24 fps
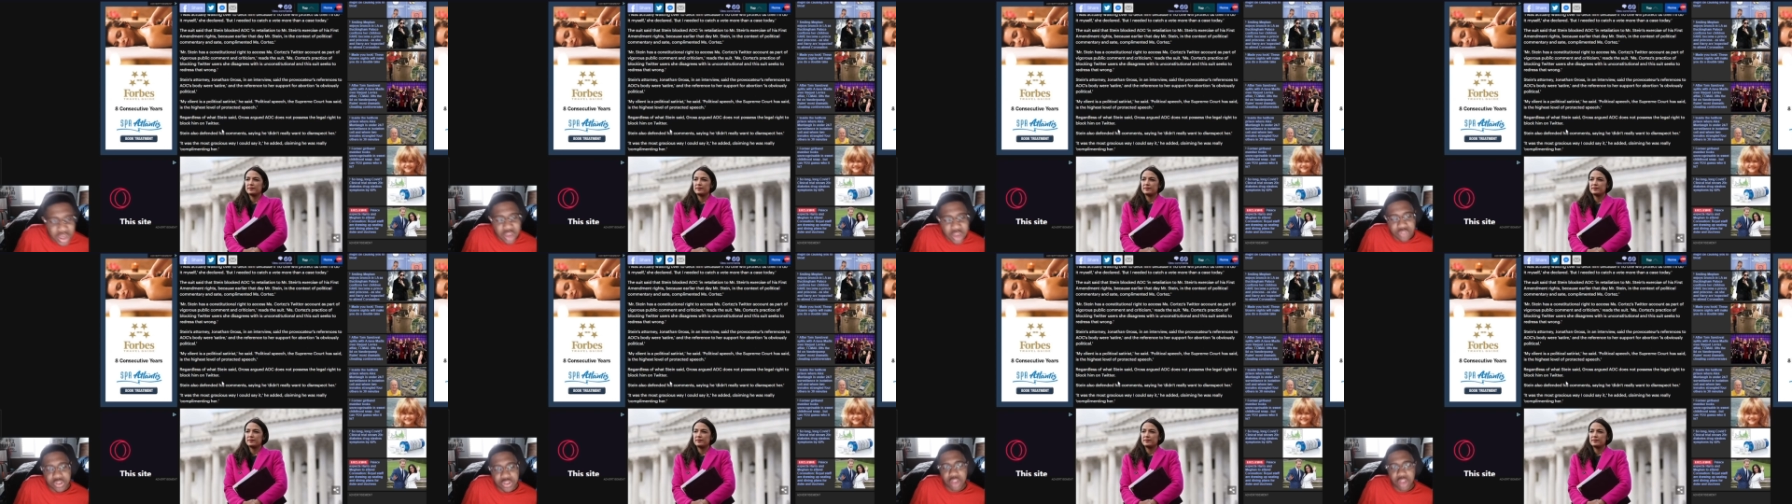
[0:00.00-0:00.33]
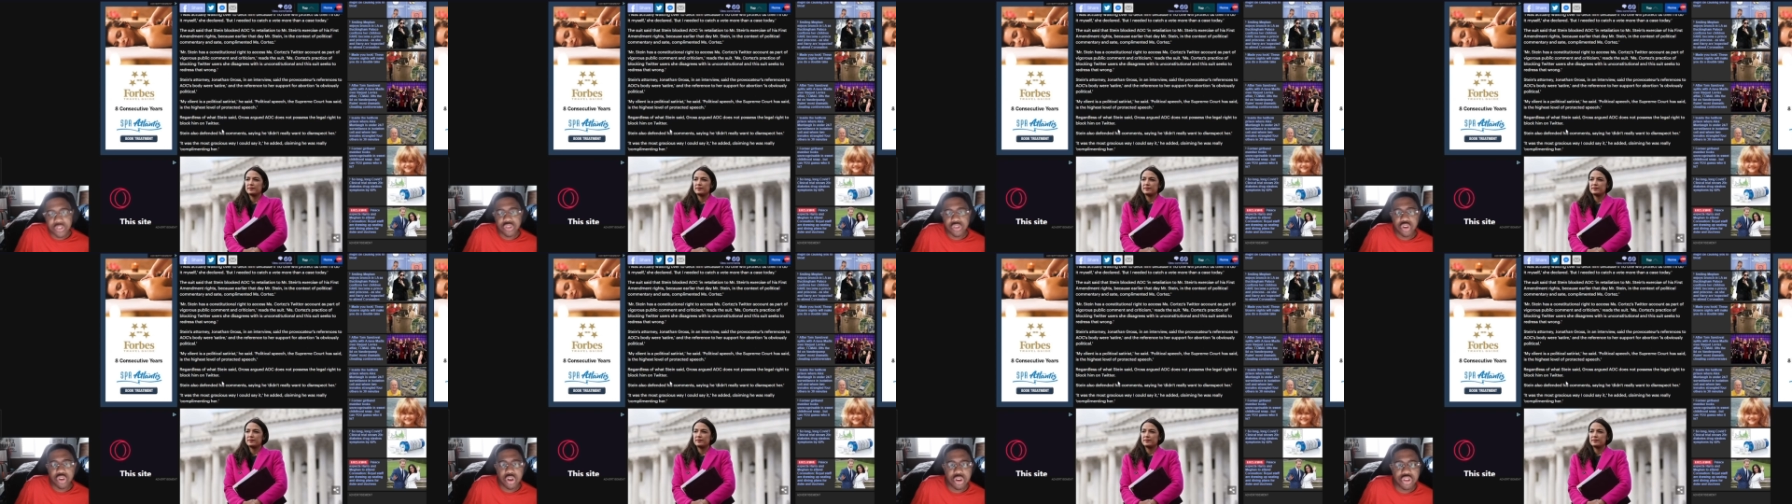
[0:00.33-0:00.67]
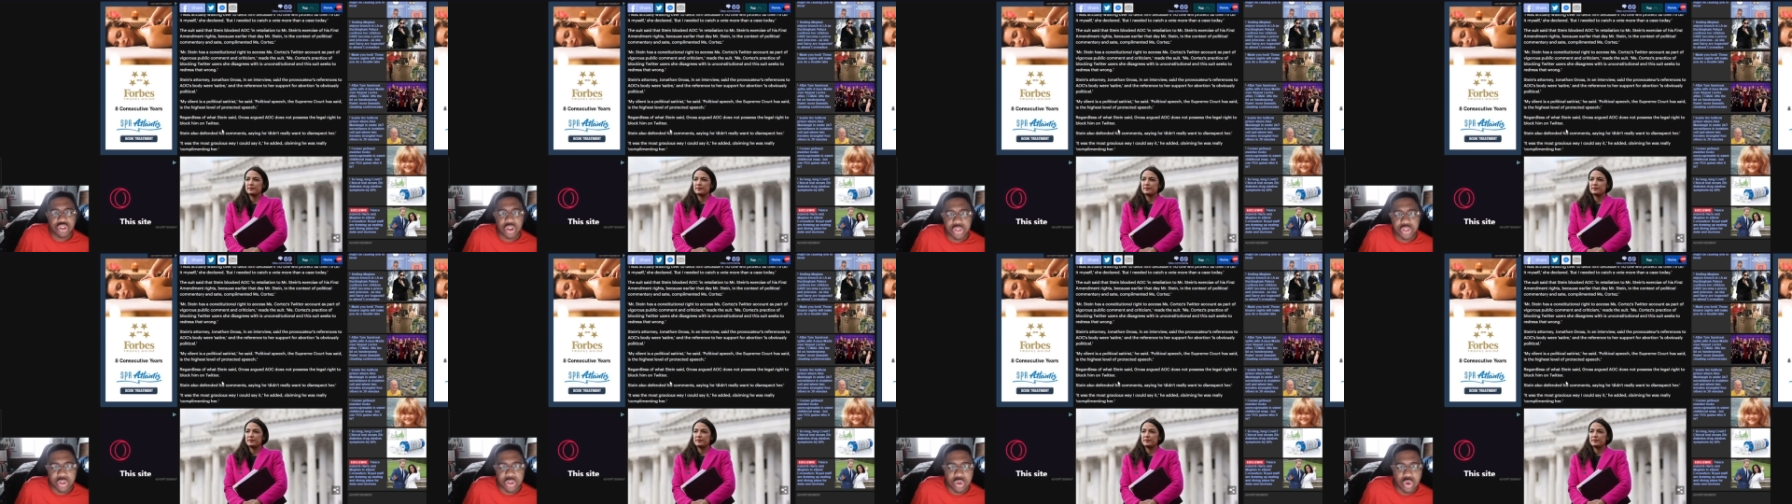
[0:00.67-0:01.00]
Today's attorney
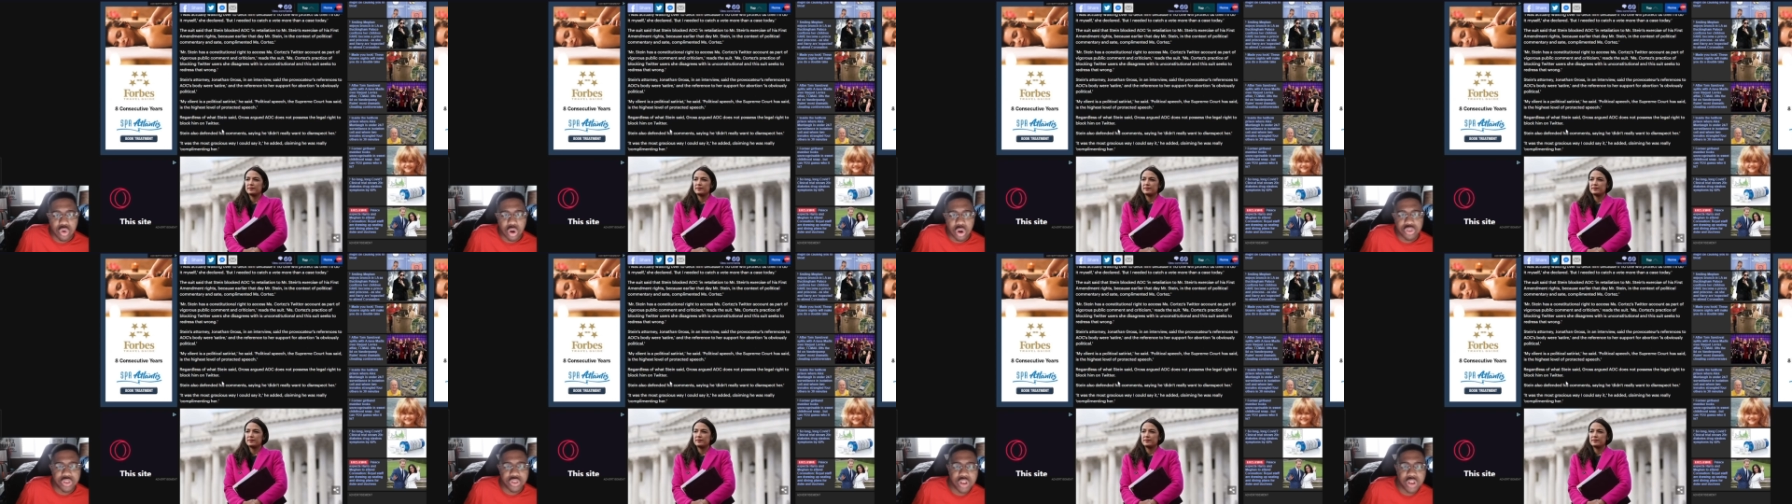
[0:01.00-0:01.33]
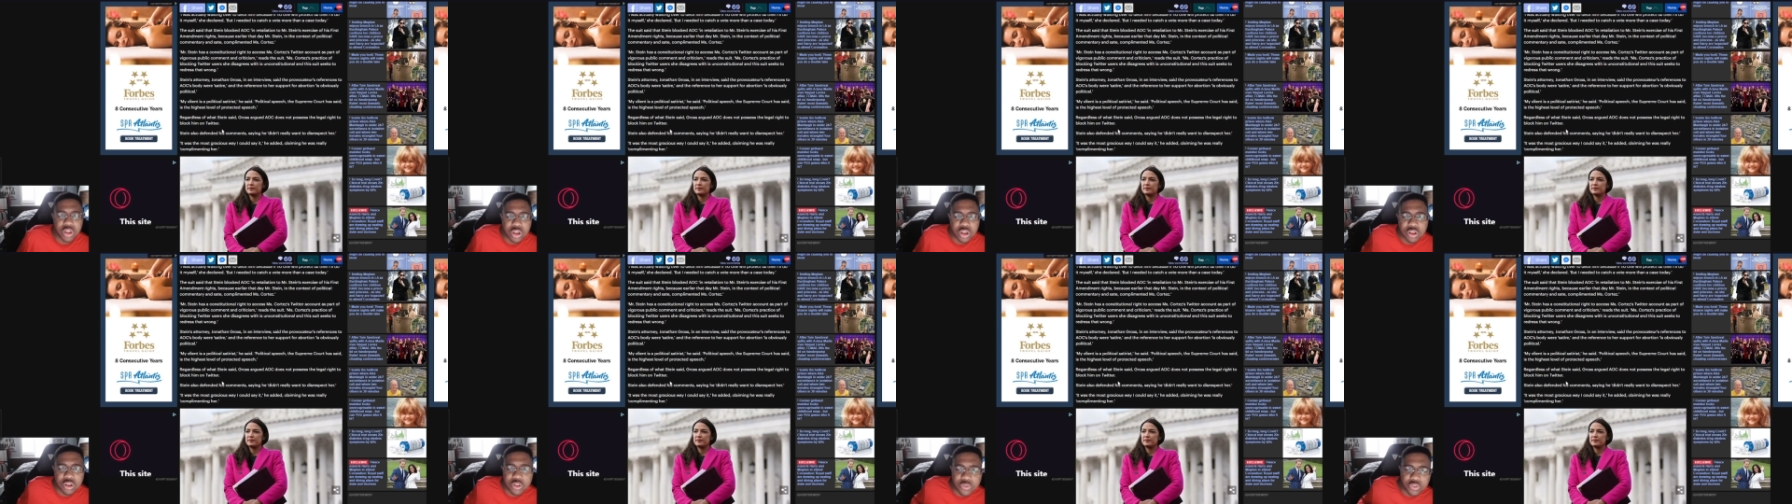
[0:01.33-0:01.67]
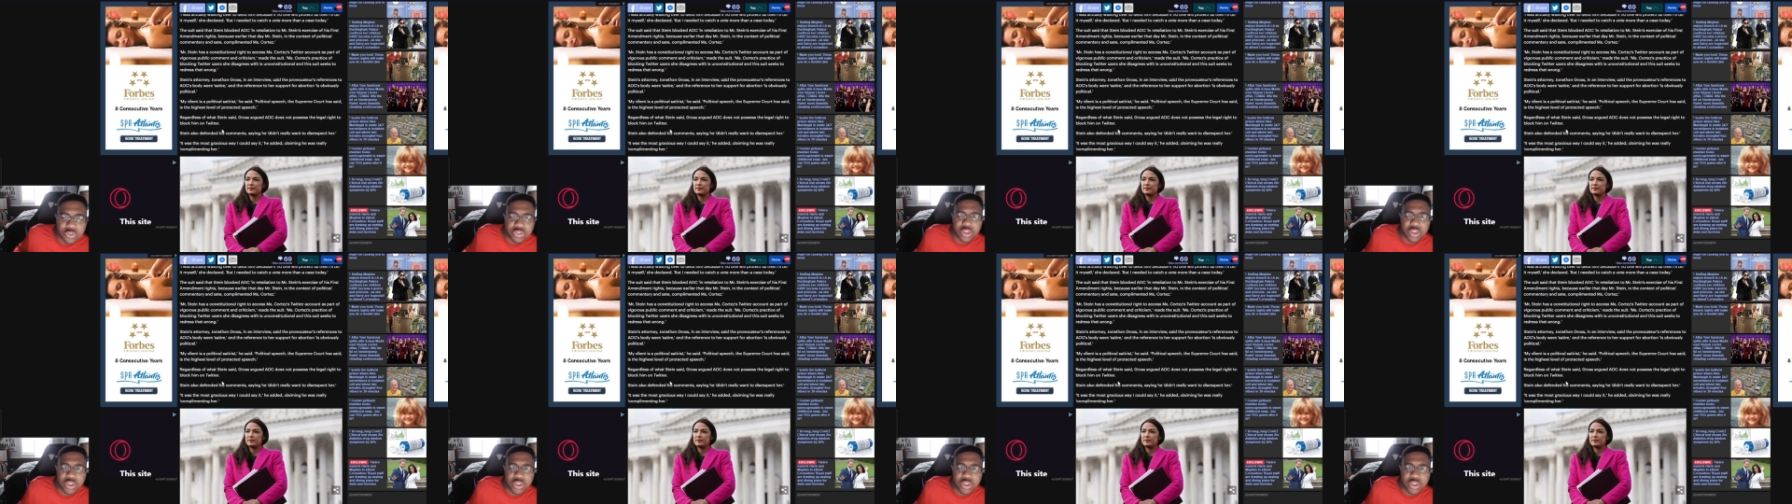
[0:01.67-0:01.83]
Jonathan Gross, in an interview,